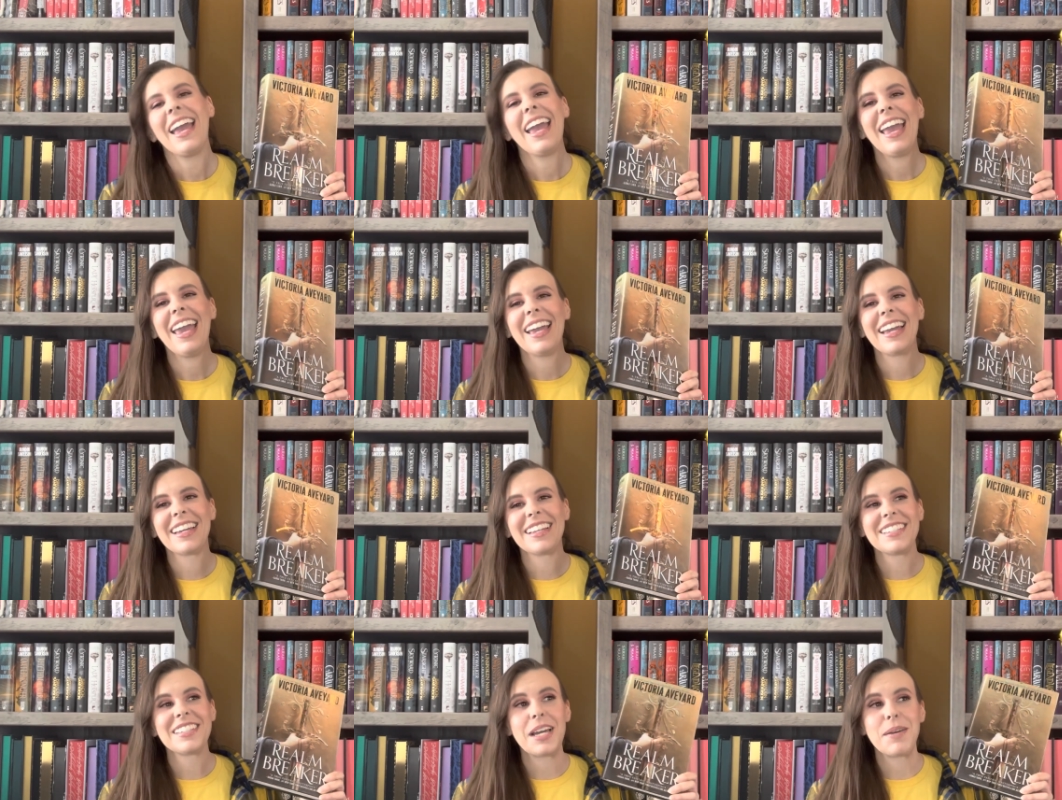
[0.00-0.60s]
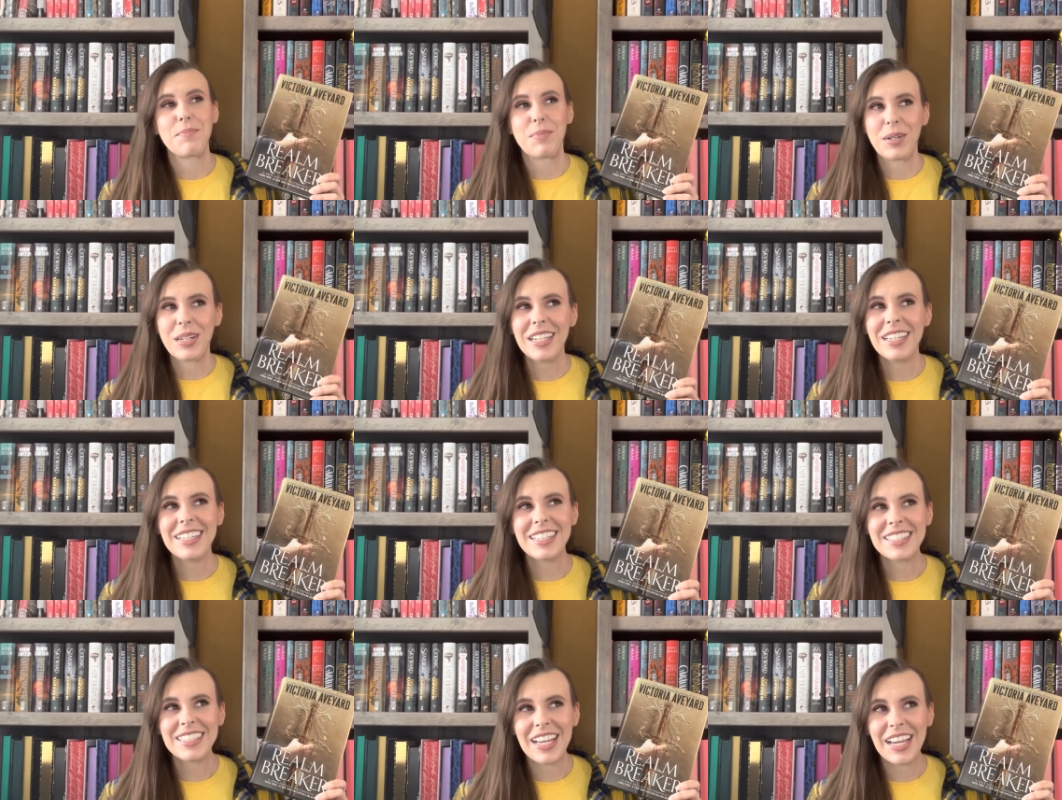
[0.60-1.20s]
and I'm pretty
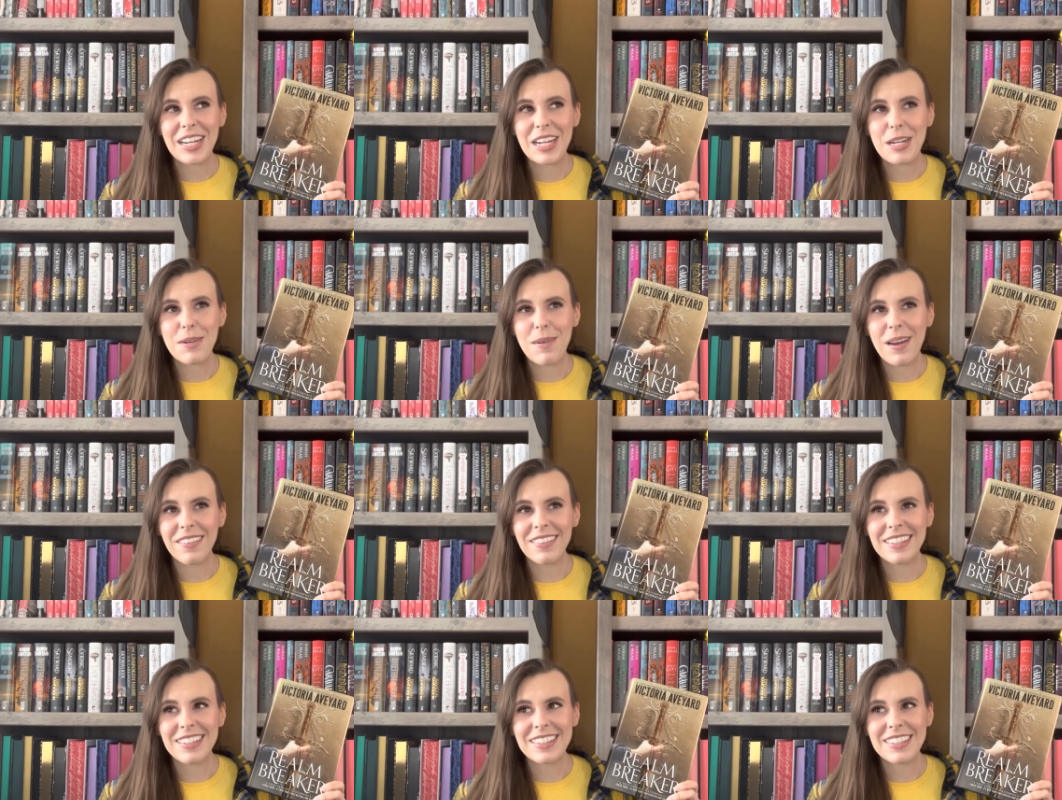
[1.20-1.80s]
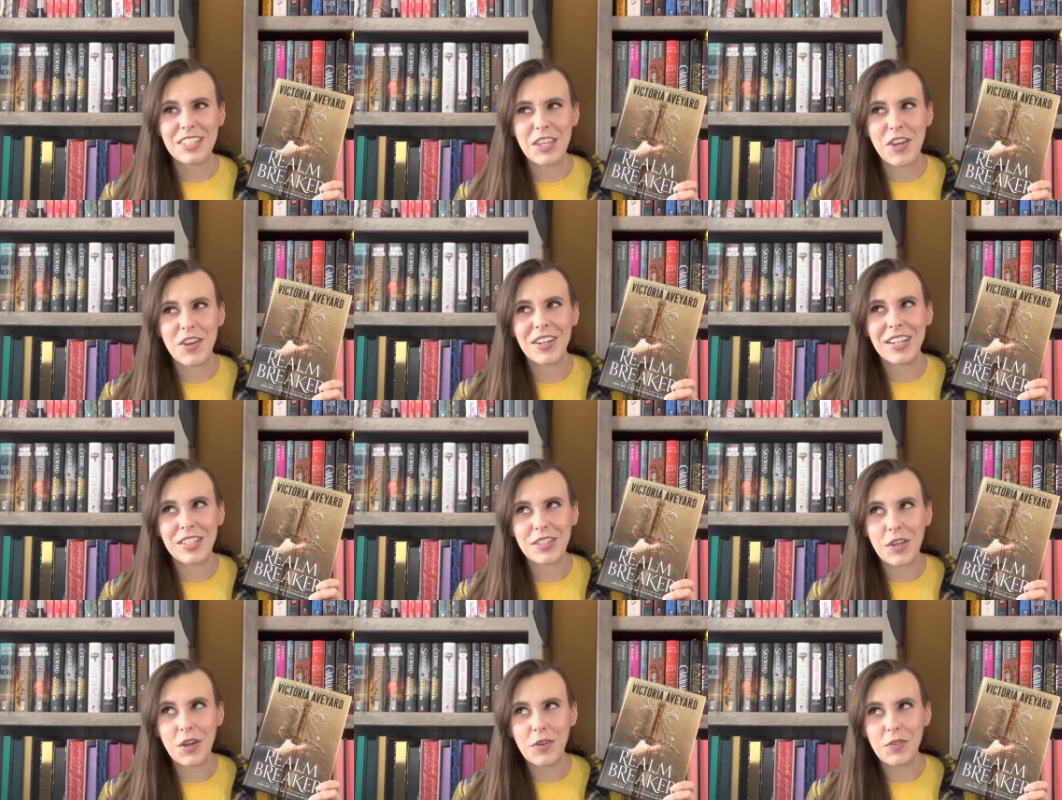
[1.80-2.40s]
excited about this
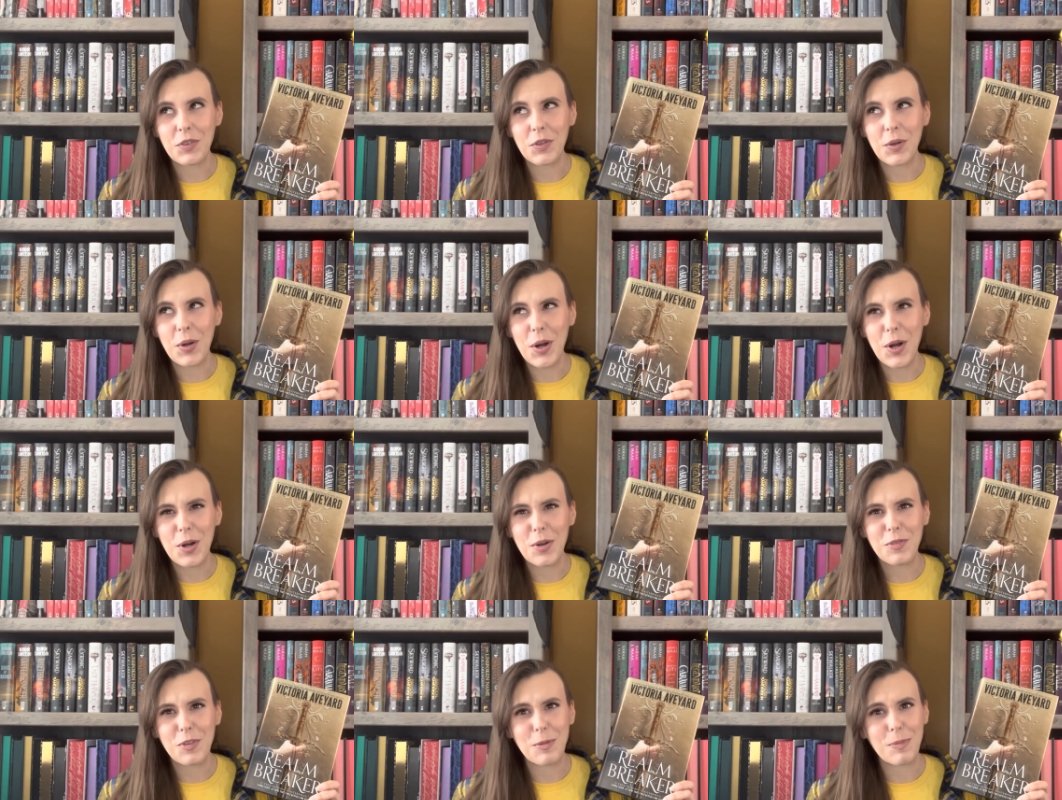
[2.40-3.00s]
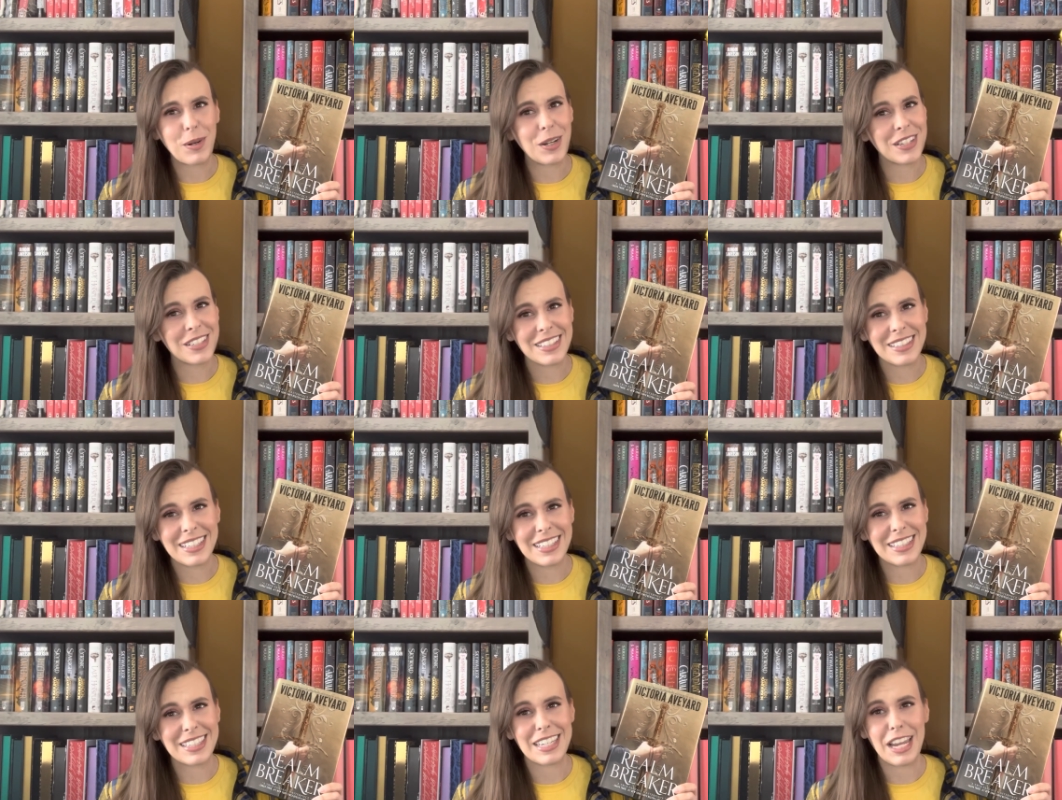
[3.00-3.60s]
series overall for a person that's